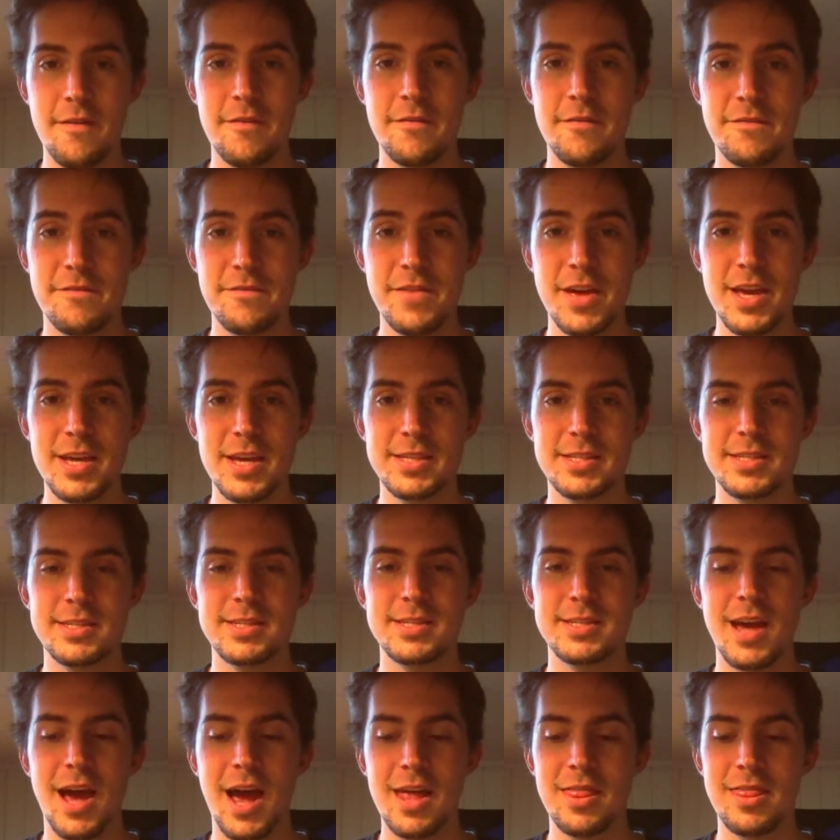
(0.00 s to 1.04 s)
face,
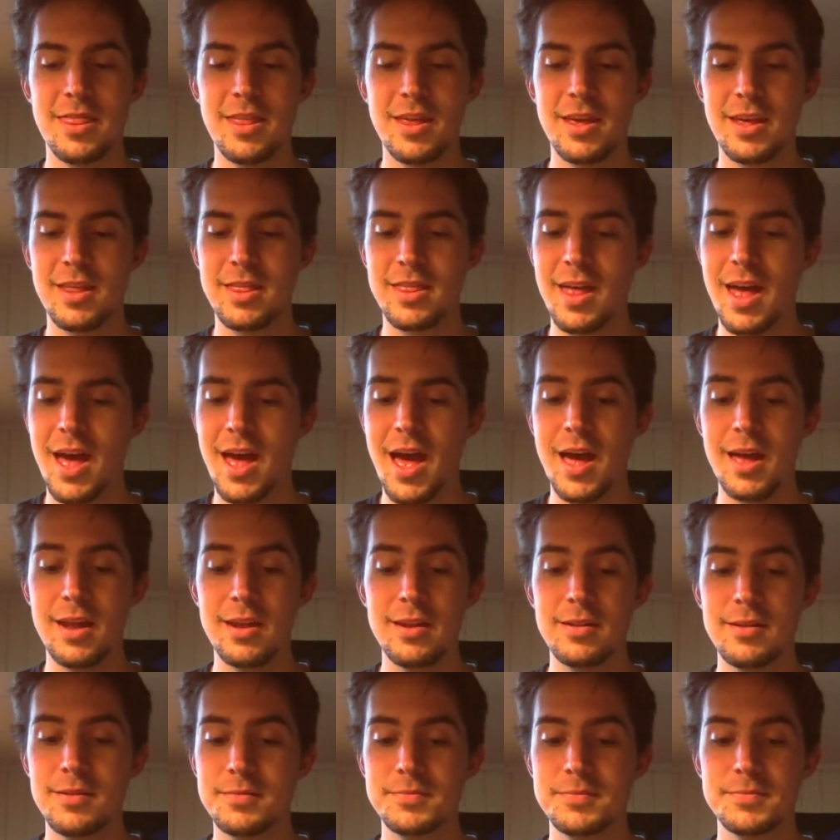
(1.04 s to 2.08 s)
I think that
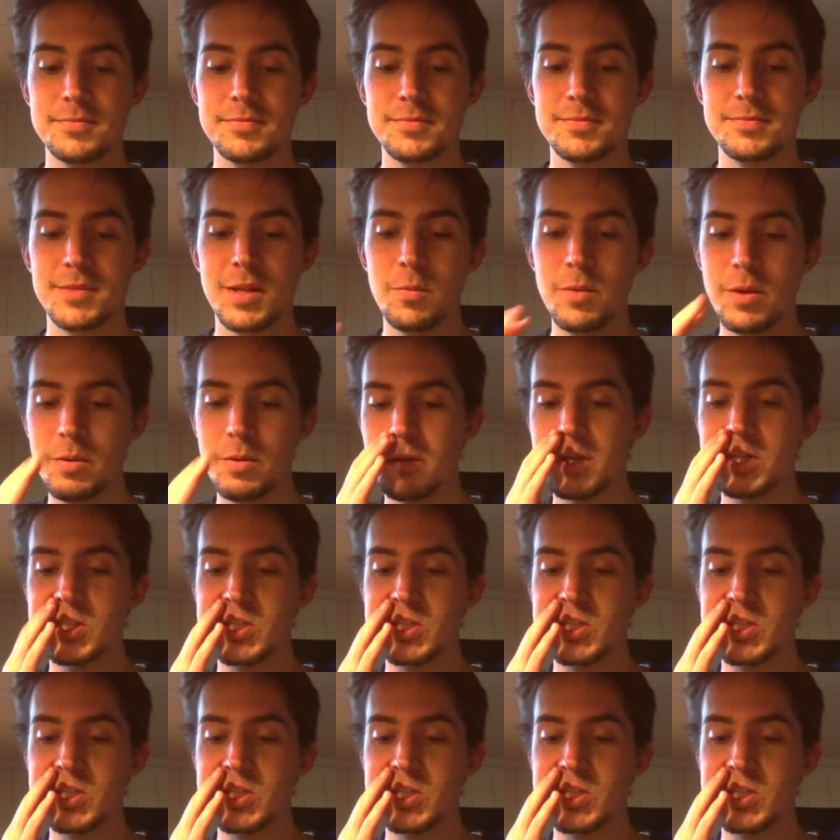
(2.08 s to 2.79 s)
we would have